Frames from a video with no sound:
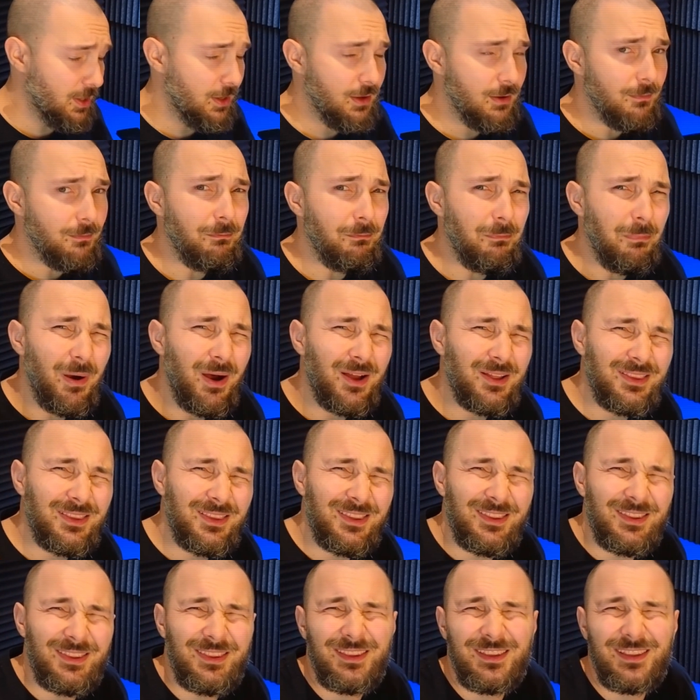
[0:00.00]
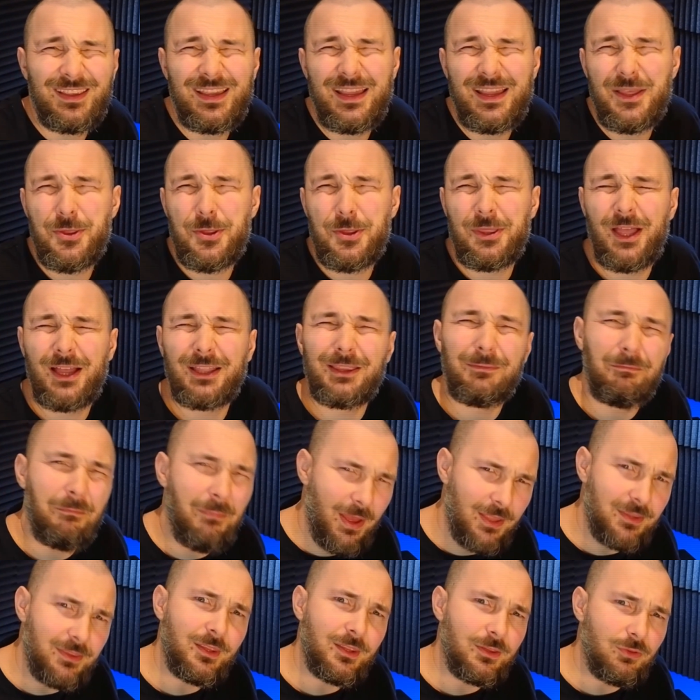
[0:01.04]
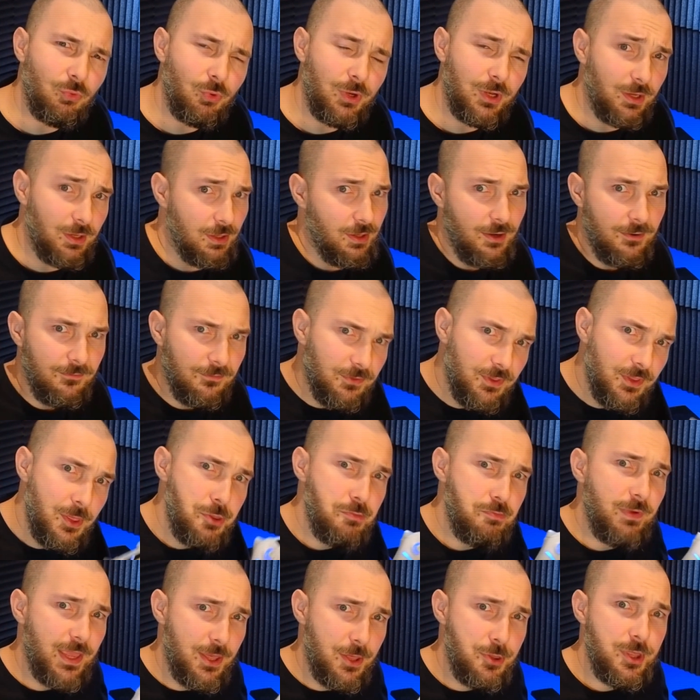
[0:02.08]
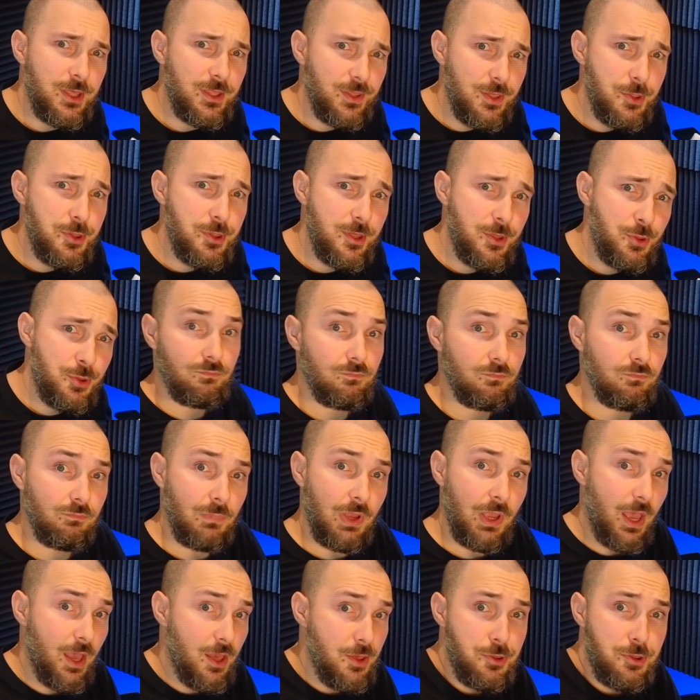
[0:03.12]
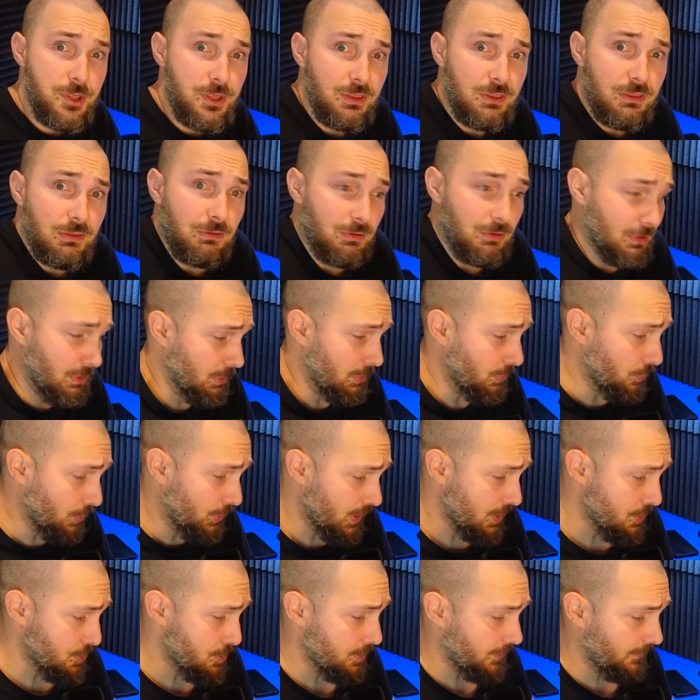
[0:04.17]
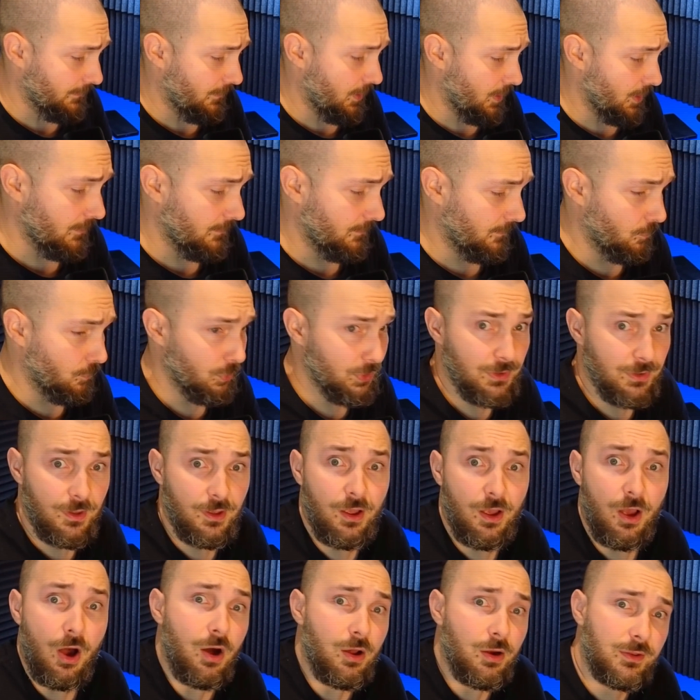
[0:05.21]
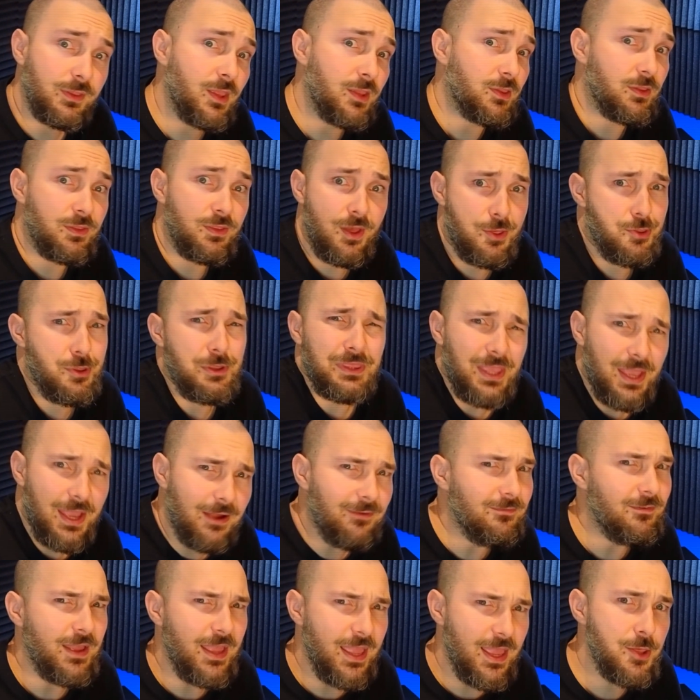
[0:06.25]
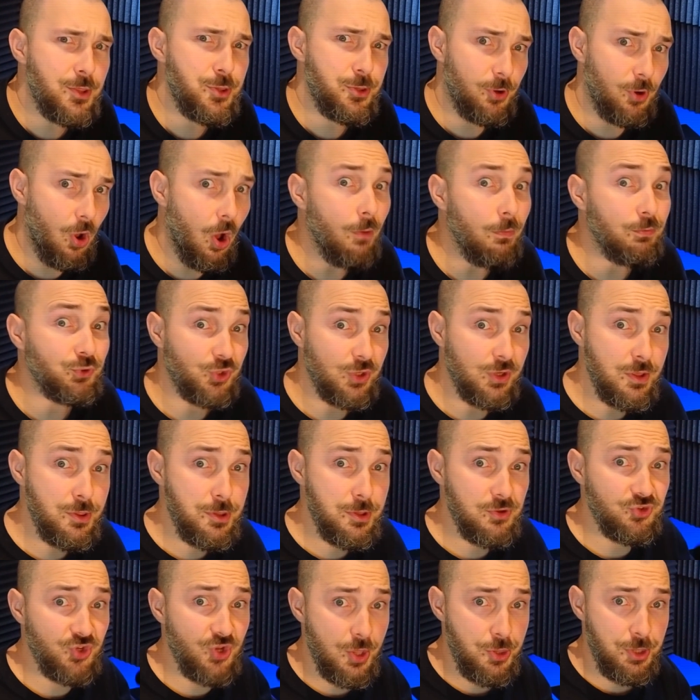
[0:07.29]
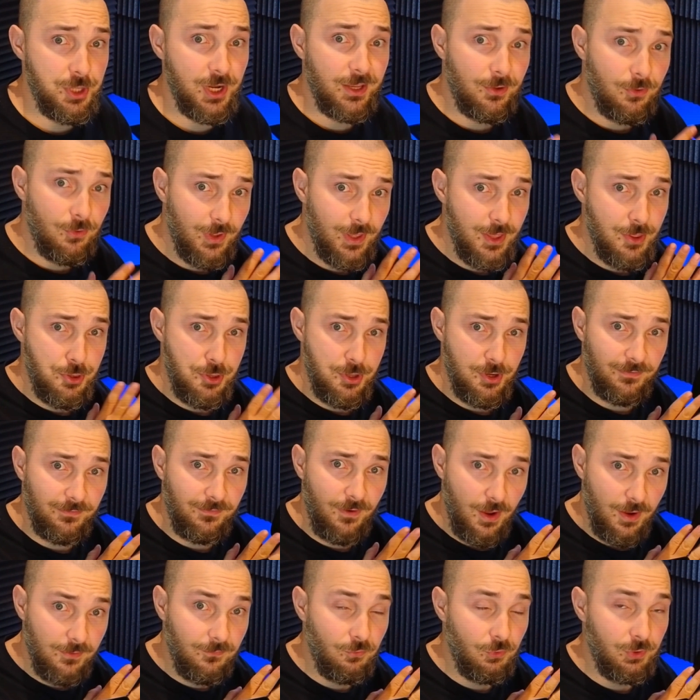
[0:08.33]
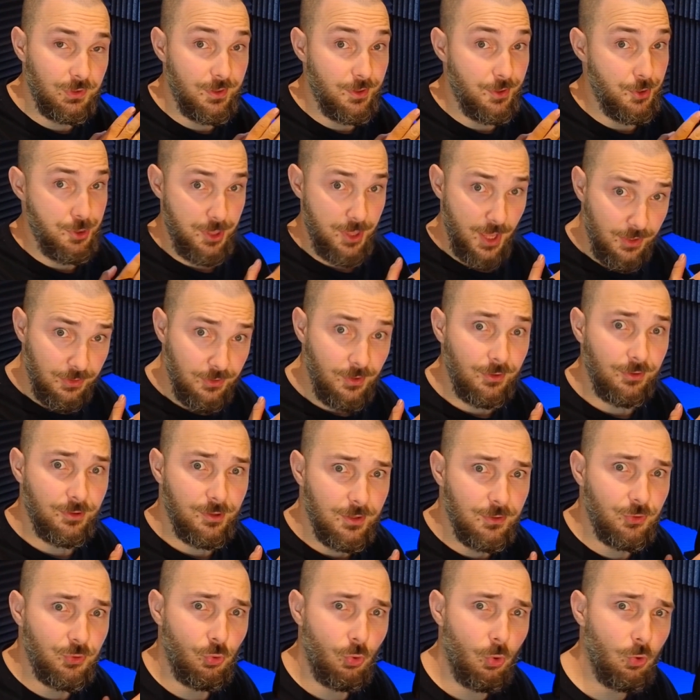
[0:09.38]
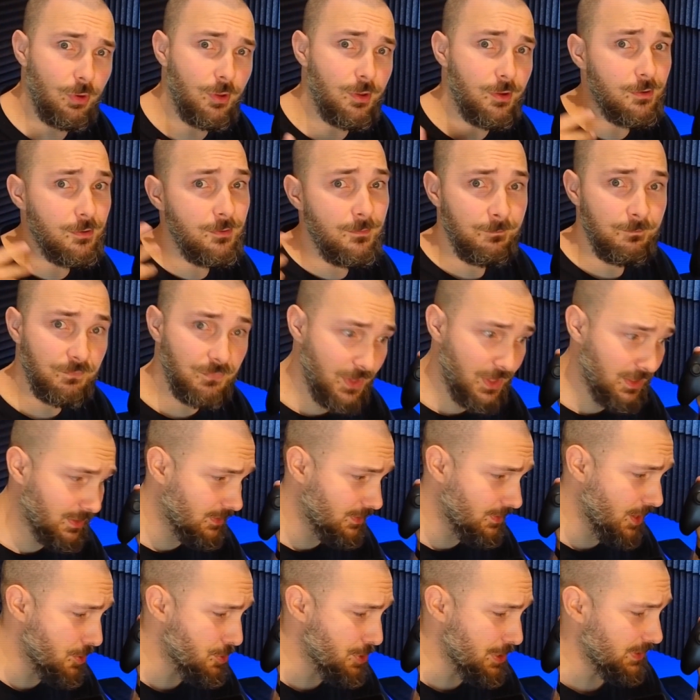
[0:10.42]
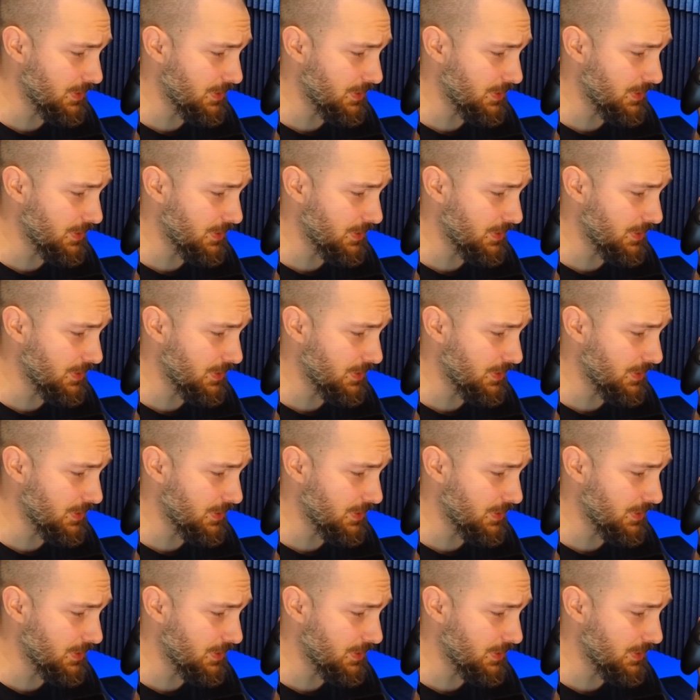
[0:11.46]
but it's not mandatory, if this makes any sense. As in, you can survive with a car that doesn't have extra options, just like you can survive with a standard controller that doesn't